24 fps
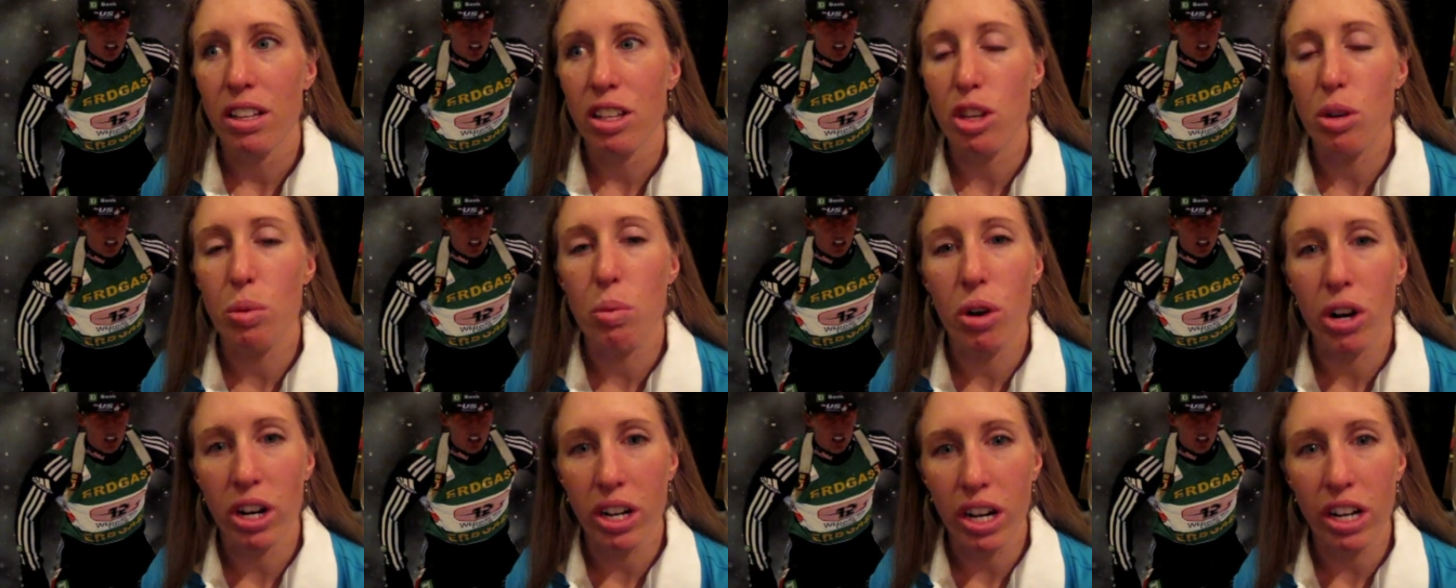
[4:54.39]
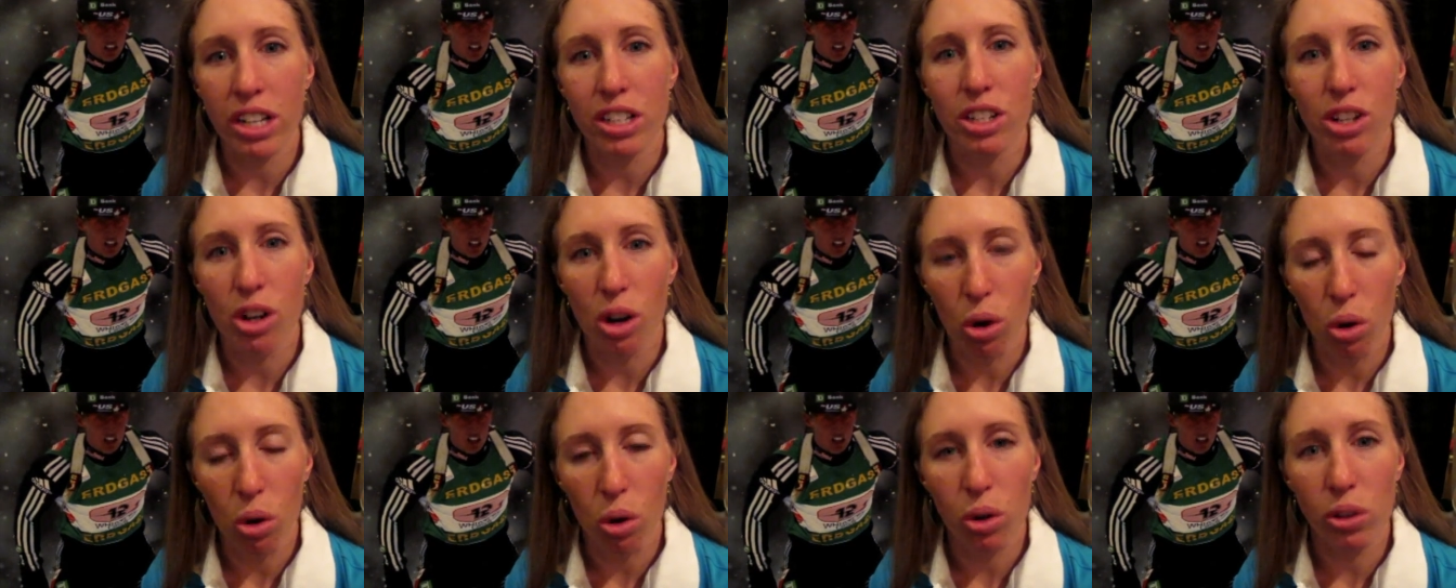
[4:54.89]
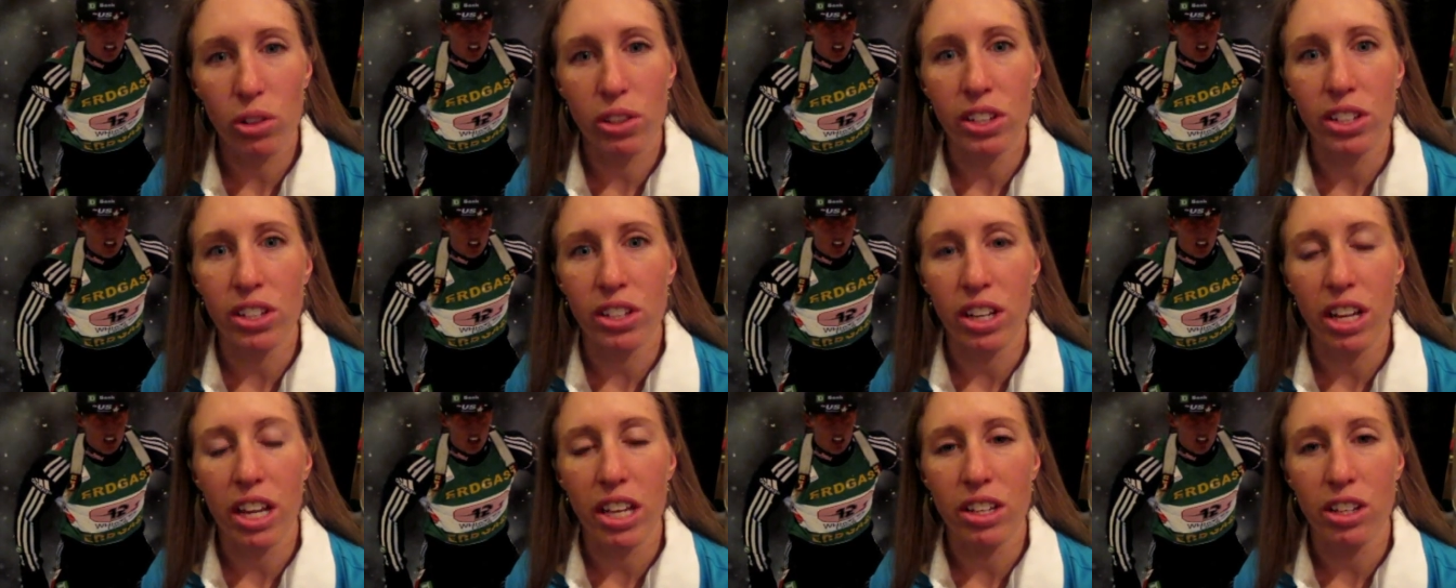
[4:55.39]
you work on your hold
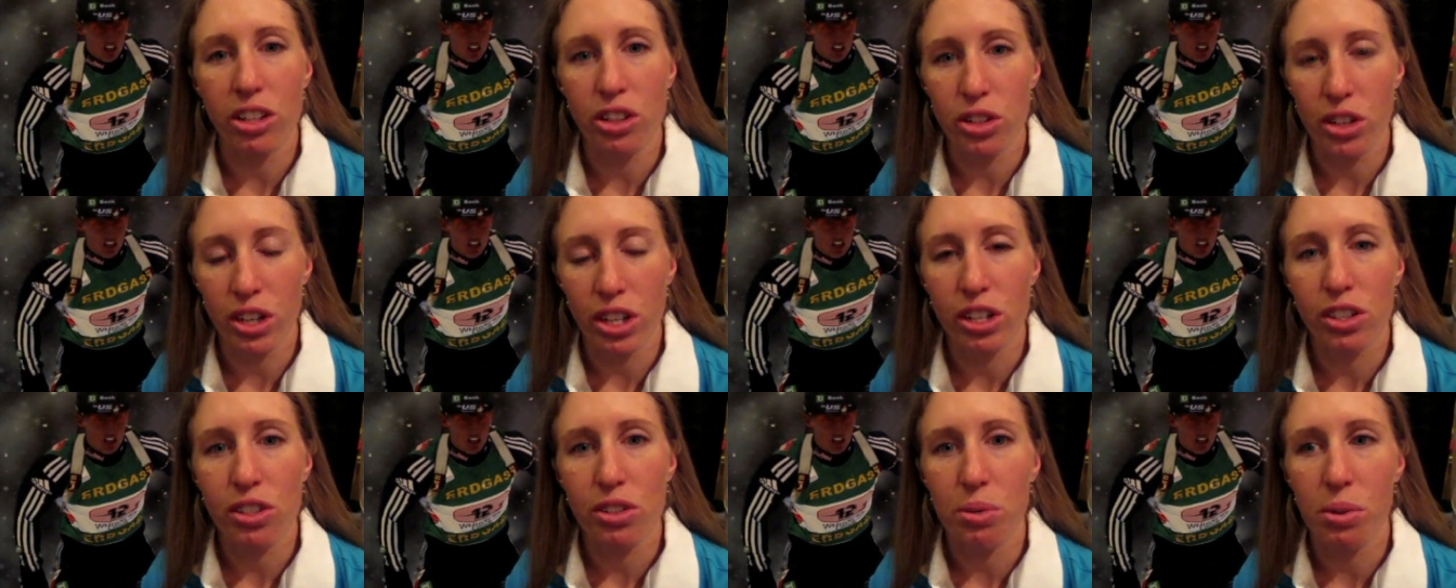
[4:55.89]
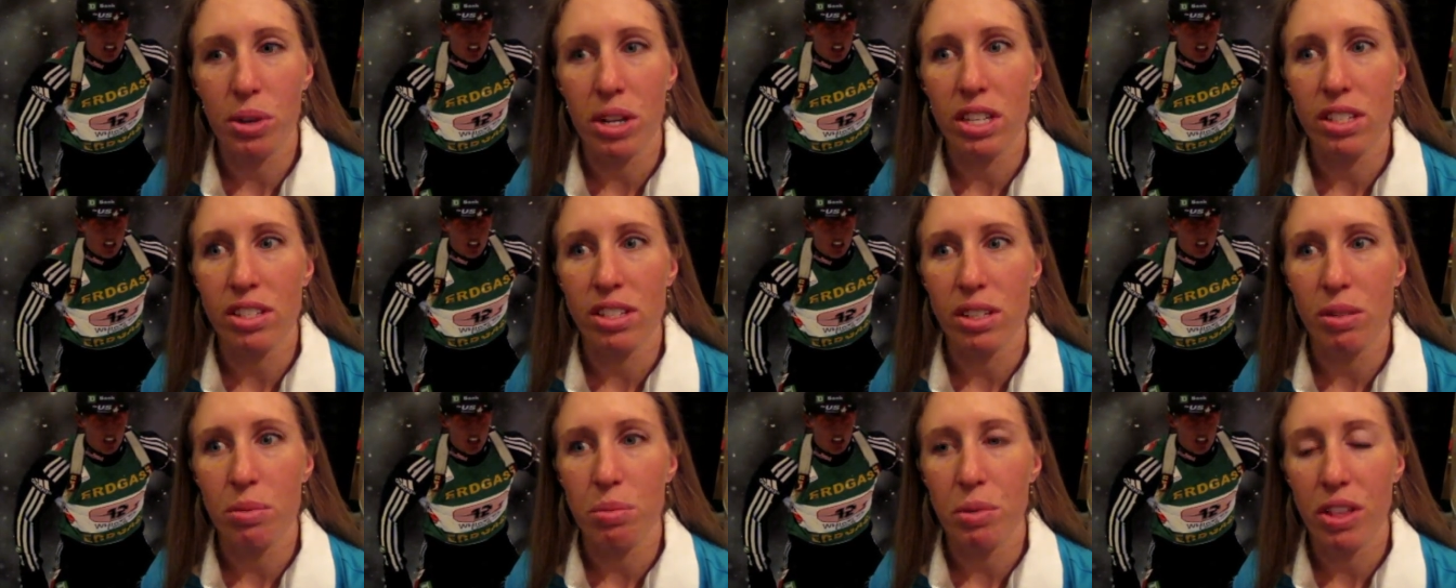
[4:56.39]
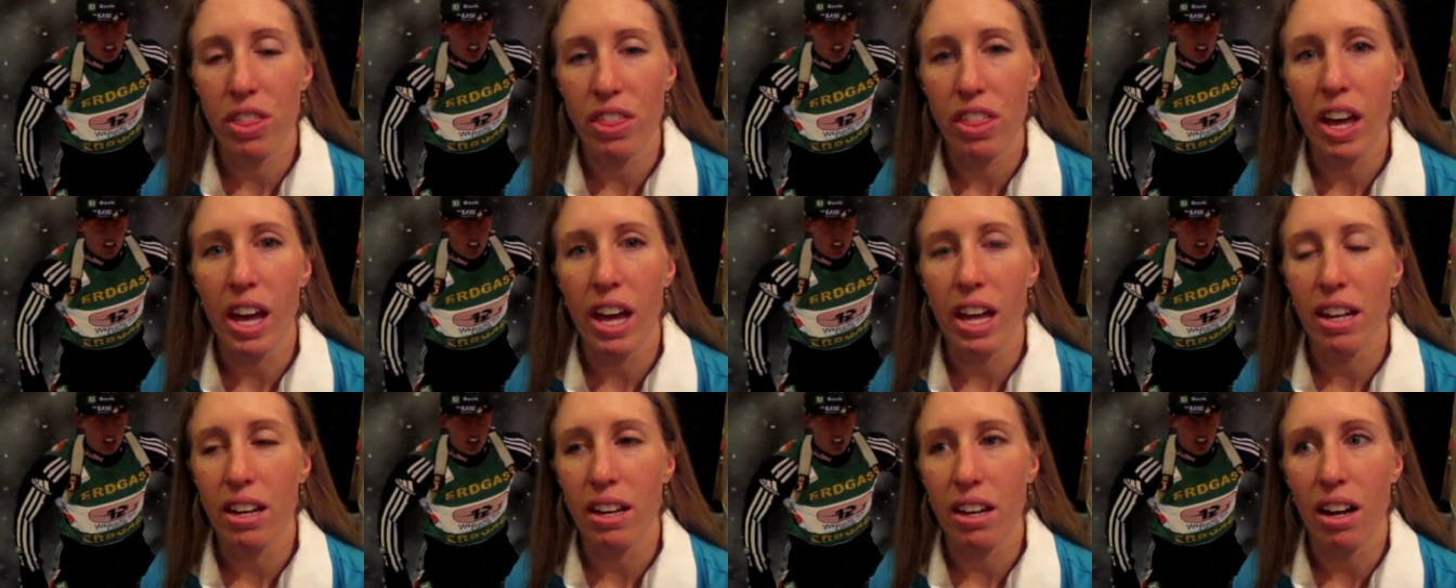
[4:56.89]
and, and your trigger squeeze, and with
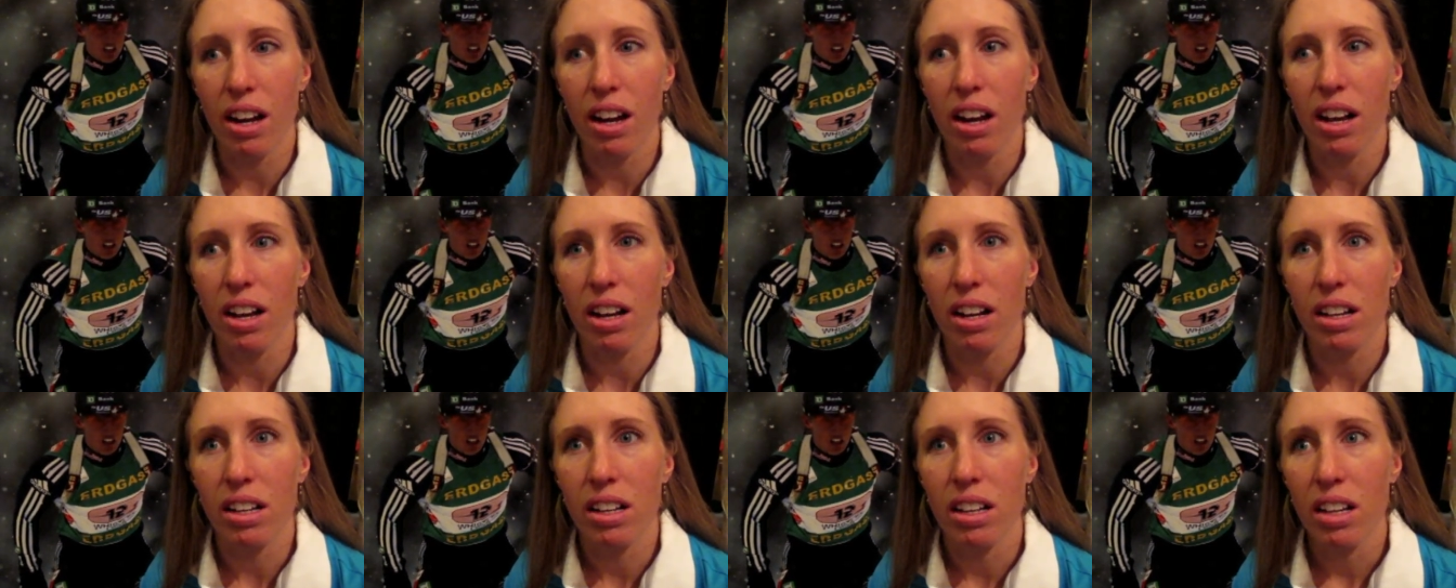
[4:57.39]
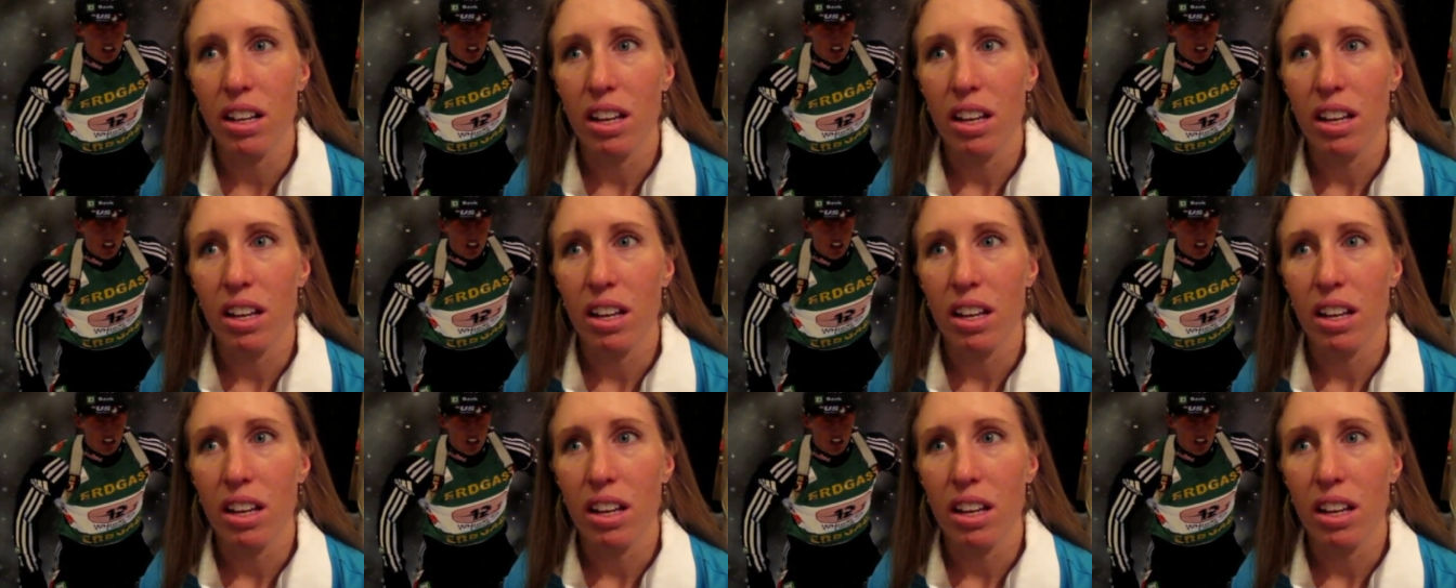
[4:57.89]
that, uh,